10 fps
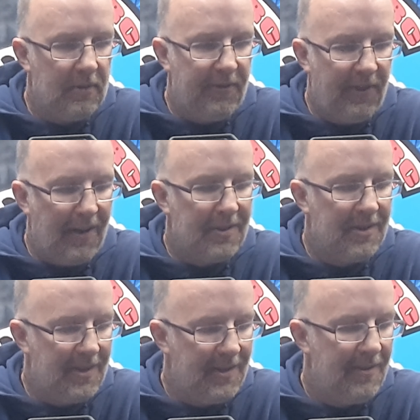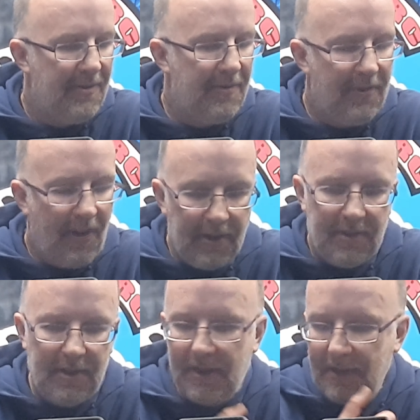fast,
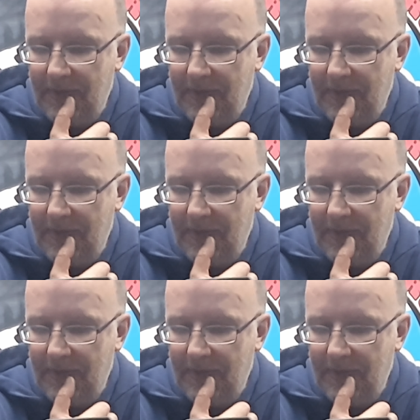it is